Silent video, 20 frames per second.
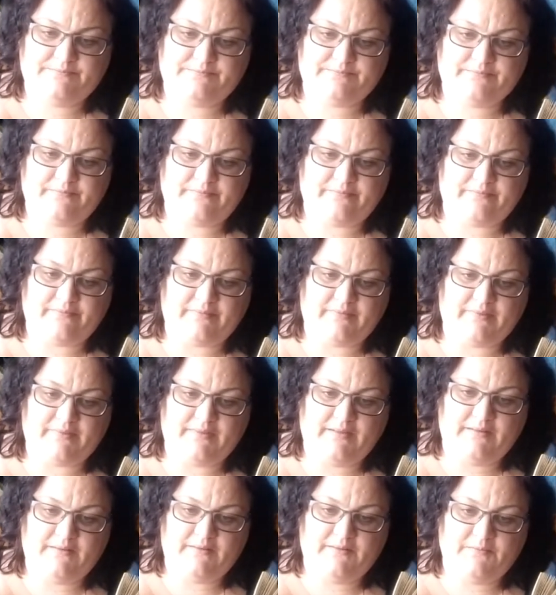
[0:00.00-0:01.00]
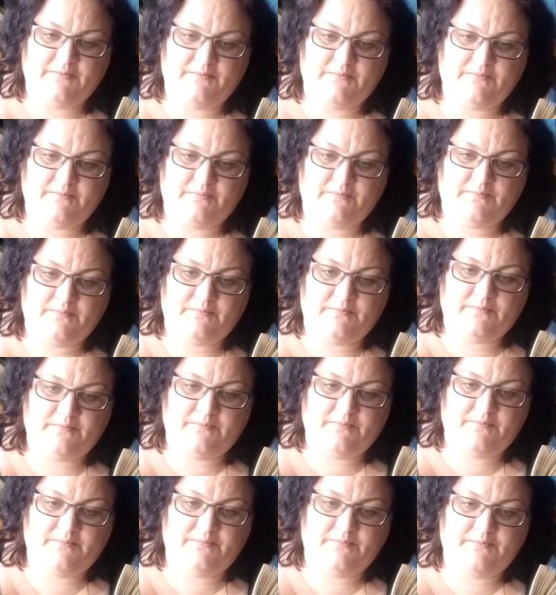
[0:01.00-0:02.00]

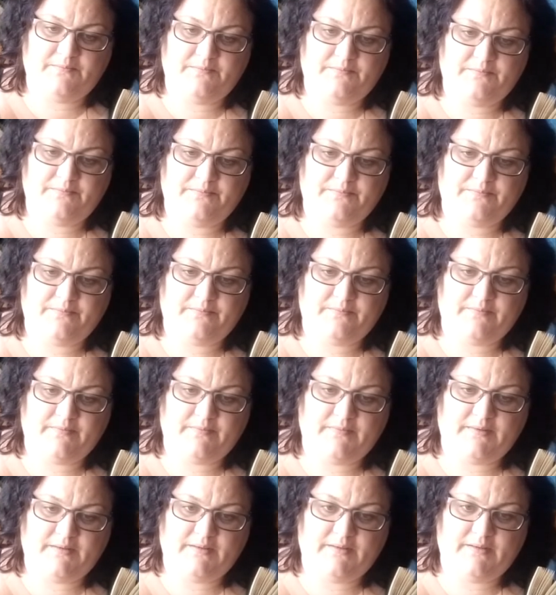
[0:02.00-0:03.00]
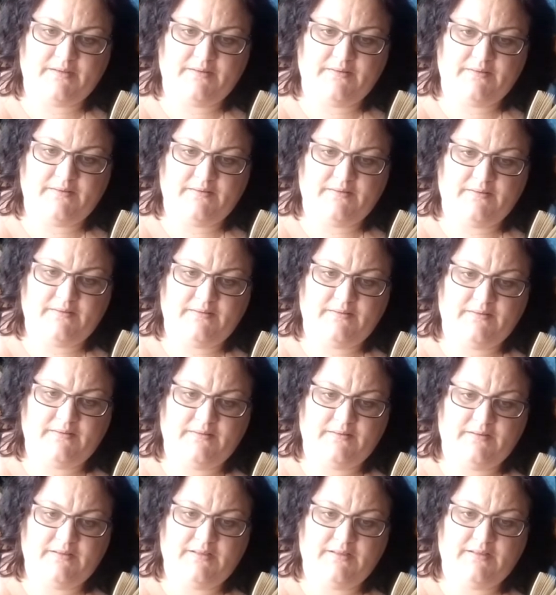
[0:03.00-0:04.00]

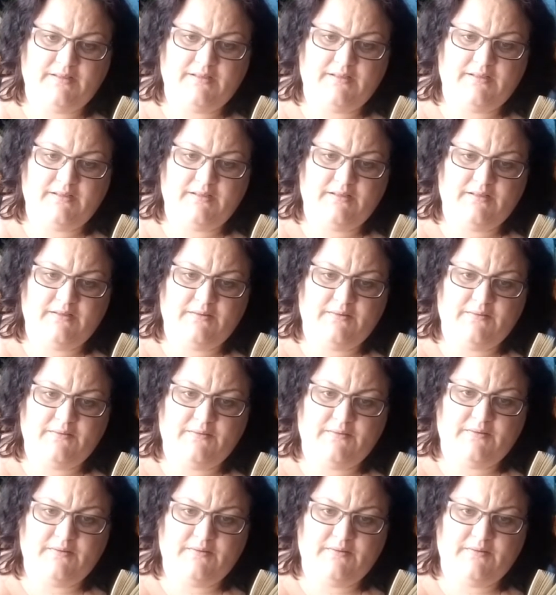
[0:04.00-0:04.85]
No one is speaking in this clip.